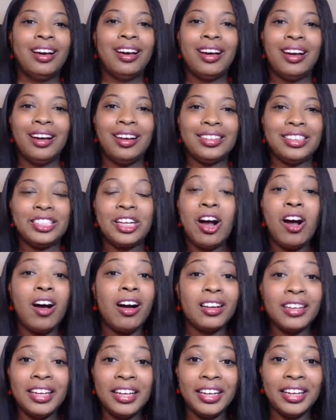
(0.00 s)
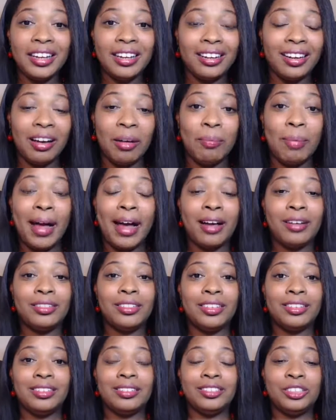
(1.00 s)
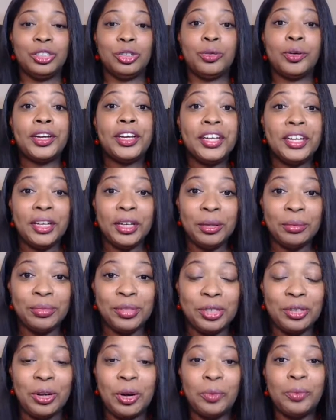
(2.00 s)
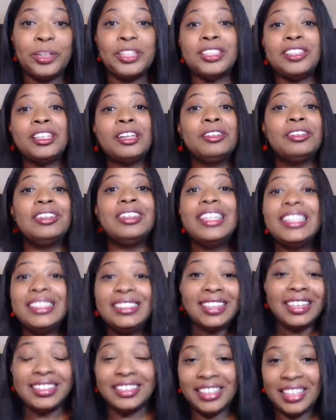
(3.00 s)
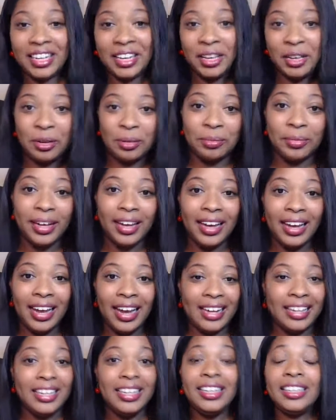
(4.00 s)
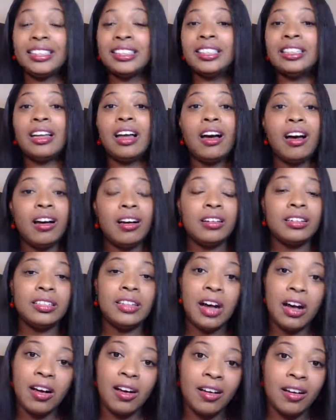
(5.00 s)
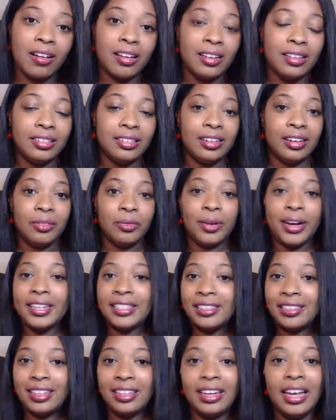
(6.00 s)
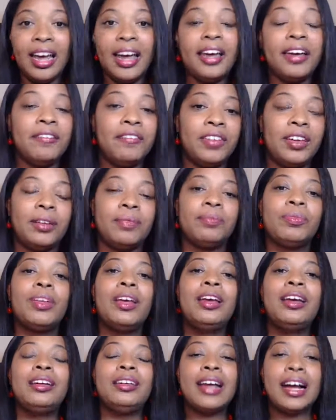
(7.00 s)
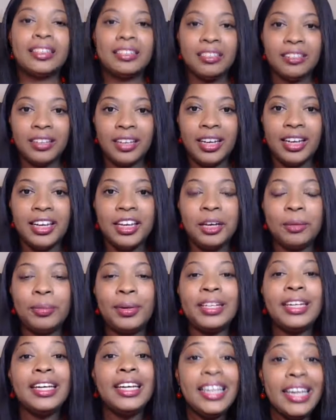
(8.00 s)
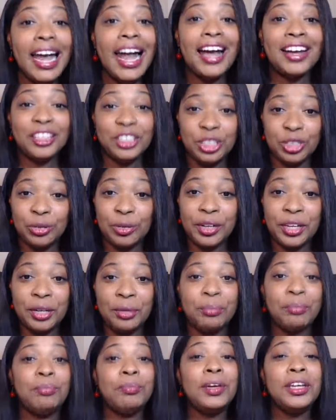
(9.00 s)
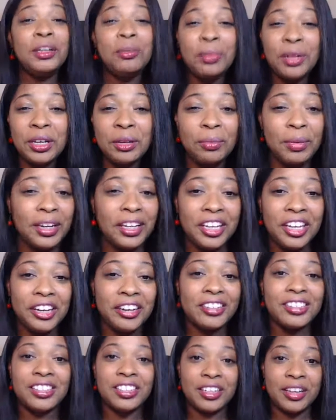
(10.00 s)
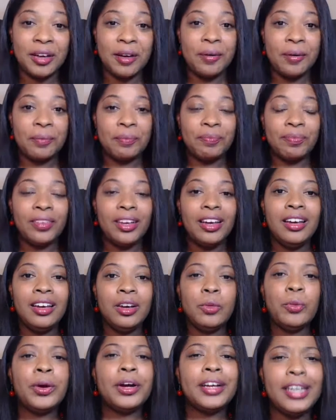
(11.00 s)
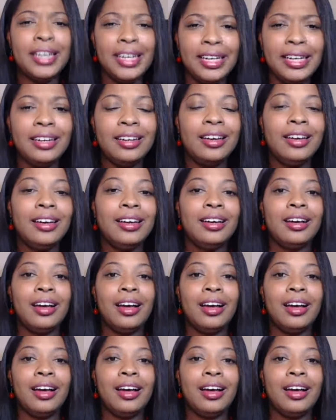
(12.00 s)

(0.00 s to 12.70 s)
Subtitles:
talking about dreams. We're still listening to him, and he is long gone, rest in heaven, Dr. King. But he had a dream many, many, many years ago where he